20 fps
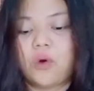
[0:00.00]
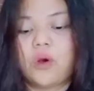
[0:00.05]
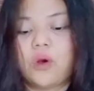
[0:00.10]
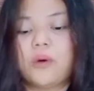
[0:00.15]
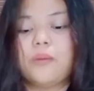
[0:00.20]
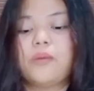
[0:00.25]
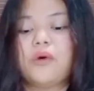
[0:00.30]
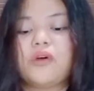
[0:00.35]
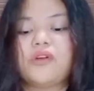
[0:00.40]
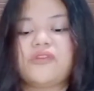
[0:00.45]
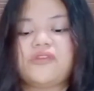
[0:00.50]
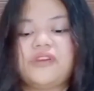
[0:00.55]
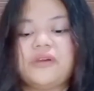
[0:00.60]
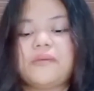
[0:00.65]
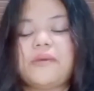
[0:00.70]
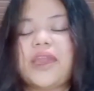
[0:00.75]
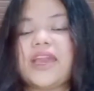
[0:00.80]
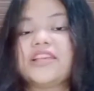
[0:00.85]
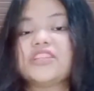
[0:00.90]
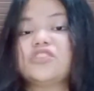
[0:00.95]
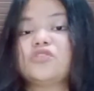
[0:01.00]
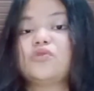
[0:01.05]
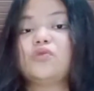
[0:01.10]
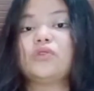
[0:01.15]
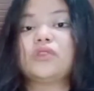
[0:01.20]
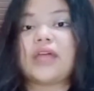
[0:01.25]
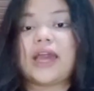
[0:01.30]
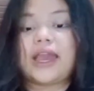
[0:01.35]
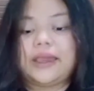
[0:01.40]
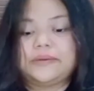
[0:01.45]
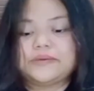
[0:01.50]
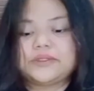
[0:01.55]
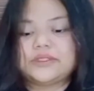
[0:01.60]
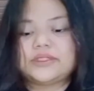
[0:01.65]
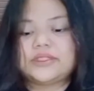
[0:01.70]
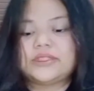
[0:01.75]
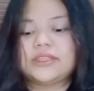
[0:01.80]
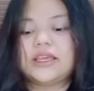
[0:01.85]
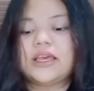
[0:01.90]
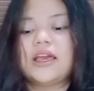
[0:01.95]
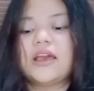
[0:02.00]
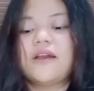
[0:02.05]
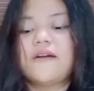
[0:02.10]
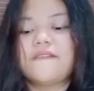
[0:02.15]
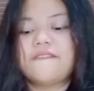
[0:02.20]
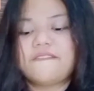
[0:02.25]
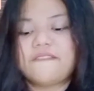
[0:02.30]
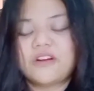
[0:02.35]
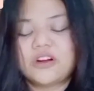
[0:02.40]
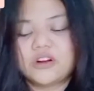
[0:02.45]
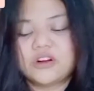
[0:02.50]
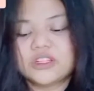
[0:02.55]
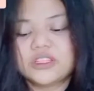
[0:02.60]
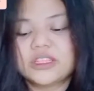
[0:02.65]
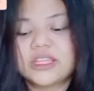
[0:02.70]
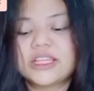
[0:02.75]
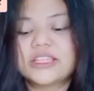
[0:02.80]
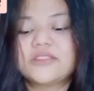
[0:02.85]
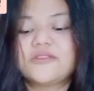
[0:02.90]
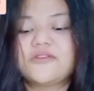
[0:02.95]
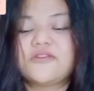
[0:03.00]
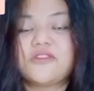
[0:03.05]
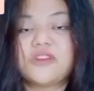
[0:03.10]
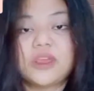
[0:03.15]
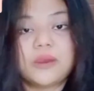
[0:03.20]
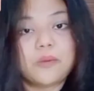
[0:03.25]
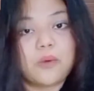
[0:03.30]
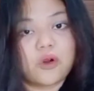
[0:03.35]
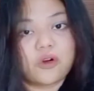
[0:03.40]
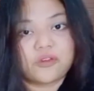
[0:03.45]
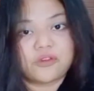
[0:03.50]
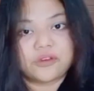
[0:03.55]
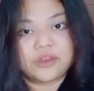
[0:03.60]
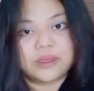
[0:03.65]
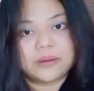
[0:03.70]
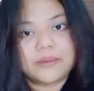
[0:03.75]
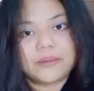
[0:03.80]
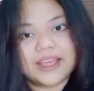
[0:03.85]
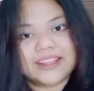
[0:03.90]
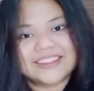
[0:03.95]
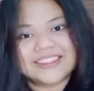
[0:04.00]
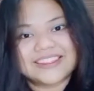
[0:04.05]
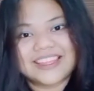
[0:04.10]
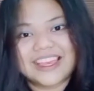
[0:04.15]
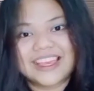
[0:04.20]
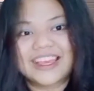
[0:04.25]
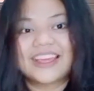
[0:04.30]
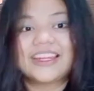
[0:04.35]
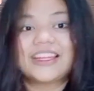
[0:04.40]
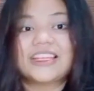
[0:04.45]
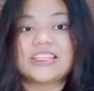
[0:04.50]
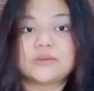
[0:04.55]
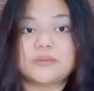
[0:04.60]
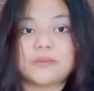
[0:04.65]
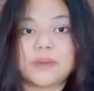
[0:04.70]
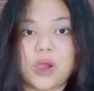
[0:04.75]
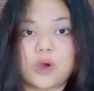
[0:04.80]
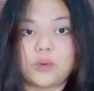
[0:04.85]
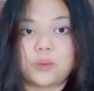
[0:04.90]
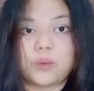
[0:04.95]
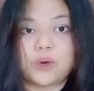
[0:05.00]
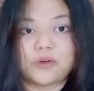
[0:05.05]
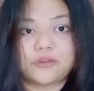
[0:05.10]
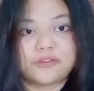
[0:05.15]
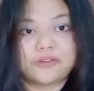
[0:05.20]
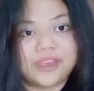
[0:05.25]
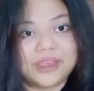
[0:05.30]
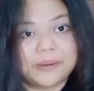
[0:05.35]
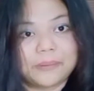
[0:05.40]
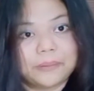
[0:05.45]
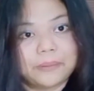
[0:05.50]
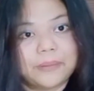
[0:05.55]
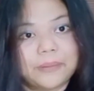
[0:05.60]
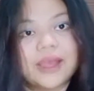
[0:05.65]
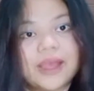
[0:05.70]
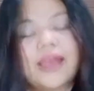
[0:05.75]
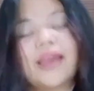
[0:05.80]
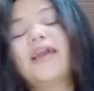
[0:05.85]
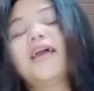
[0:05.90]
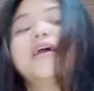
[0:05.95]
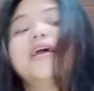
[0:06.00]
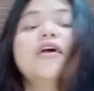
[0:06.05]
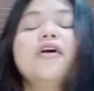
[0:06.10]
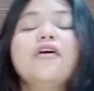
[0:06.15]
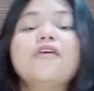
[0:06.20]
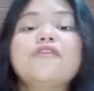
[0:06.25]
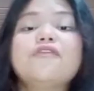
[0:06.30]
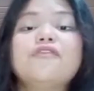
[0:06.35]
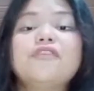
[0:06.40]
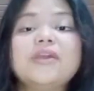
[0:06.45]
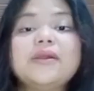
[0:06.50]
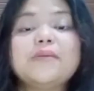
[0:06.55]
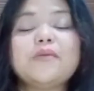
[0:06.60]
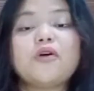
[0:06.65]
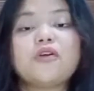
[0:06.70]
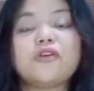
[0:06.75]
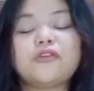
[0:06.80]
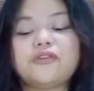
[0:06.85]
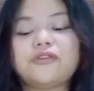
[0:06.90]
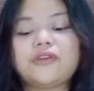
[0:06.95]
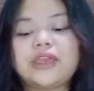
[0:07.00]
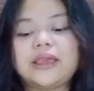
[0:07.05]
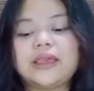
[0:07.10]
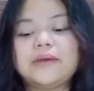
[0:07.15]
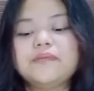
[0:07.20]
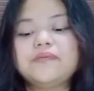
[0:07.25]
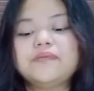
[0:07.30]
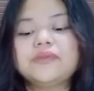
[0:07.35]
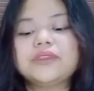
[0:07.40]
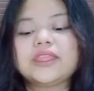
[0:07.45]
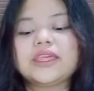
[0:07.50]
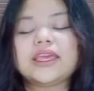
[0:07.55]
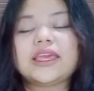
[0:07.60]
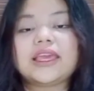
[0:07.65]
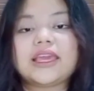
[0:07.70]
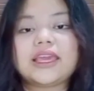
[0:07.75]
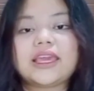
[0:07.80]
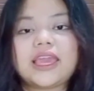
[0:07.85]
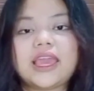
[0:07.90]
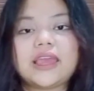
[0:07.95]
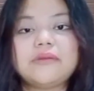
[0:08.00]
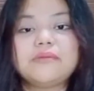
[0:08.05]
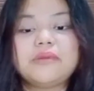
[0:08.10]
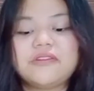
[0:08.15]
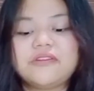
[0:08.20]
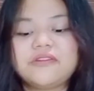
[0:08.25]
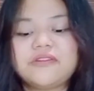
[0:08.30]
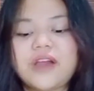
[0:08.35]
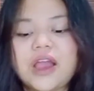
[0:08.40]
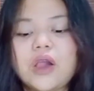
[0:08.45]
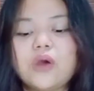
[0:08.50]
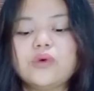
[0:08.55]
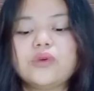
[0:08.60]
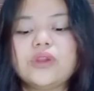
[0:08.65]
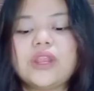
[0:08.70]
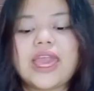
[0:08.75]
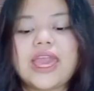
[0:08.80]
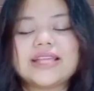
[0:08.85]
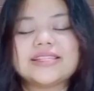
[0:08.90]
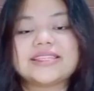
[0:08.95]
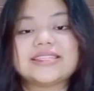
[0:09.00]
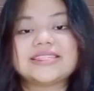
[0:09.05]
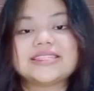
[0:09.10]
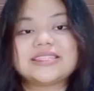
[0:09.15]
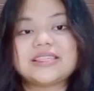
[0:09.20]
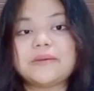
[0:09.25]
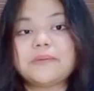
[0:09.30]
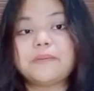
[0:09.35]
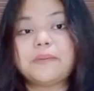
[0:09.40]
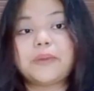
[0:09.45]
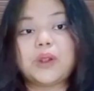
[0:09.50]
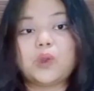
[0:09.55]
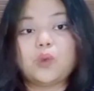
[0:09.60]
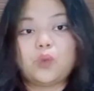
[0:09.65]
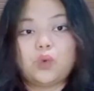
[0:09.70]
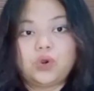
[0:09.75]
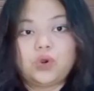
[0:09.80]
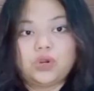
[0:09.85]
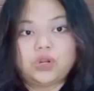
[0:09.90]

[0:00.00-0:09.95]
morpheme has two types. First is free morpheme and second is bound morpheme. Free morpheme can be found as a simple word,